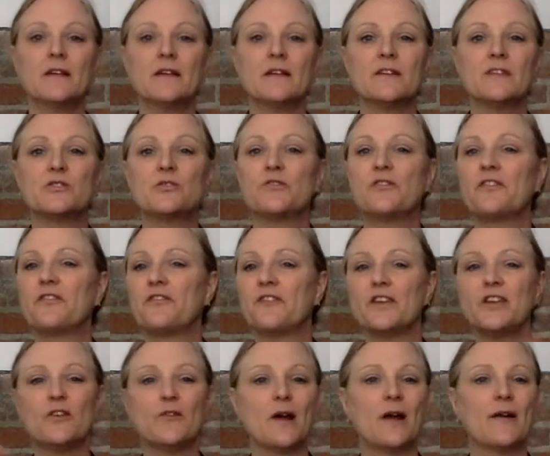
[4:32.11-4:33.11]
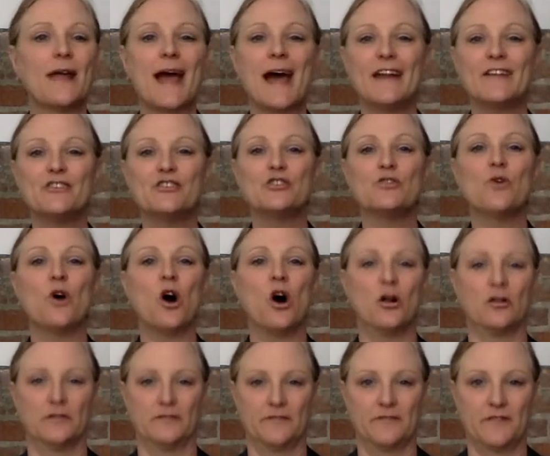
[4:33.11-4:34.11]
So to figure out how to do
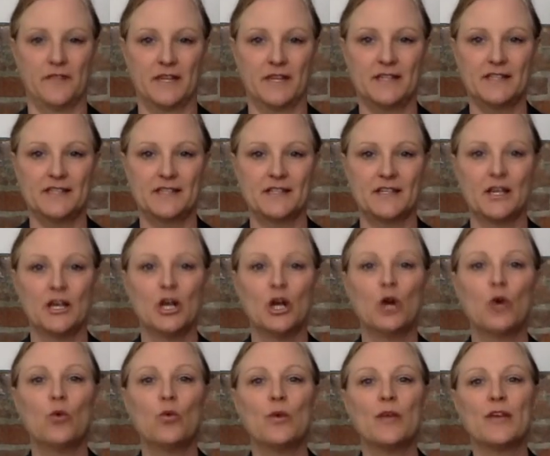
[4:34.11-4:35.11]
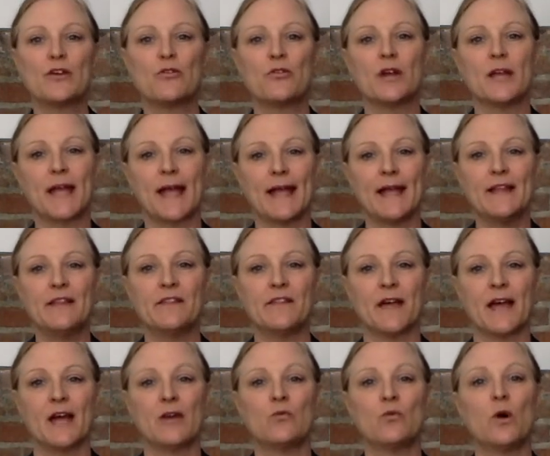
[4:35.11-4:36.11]
all of this, we create
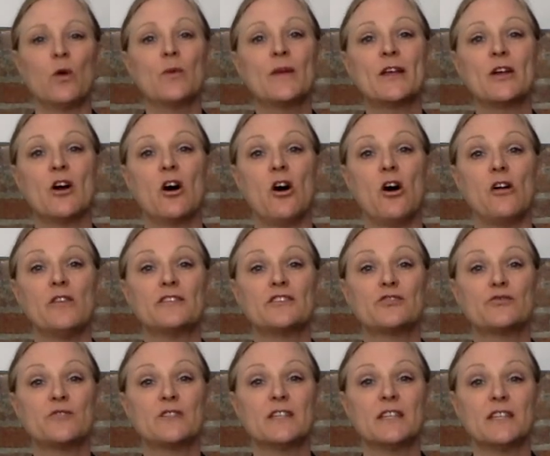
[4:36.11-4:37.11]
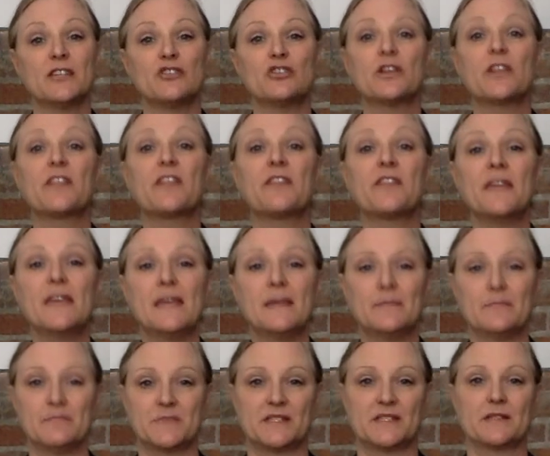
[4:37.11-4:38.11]
then what we call strategic
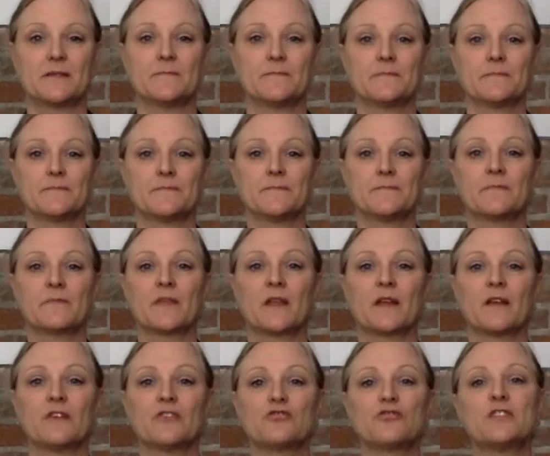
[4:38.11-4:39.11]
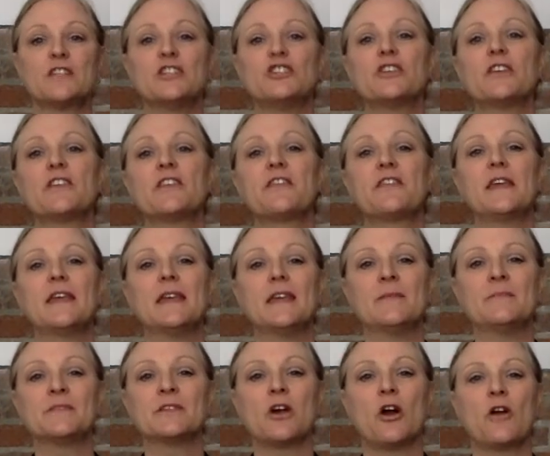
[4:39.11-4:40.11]
themes. Strategic
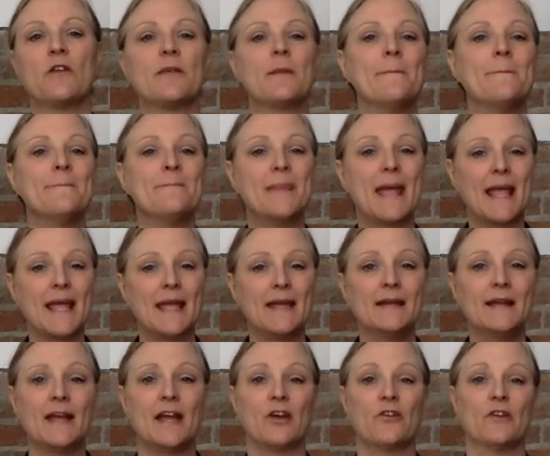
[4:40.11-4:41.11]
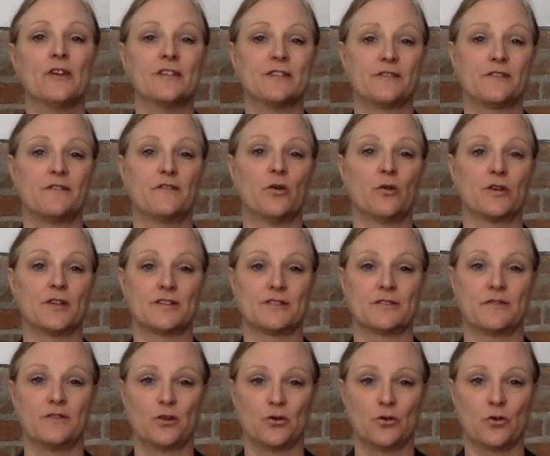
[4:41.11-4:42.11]
themes are the main areas of focus
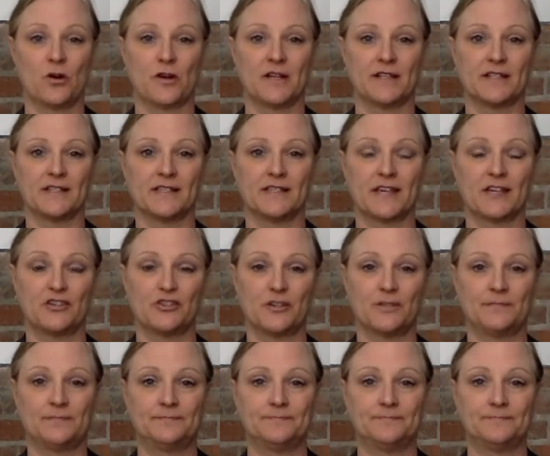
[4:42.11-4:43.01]
of your organization.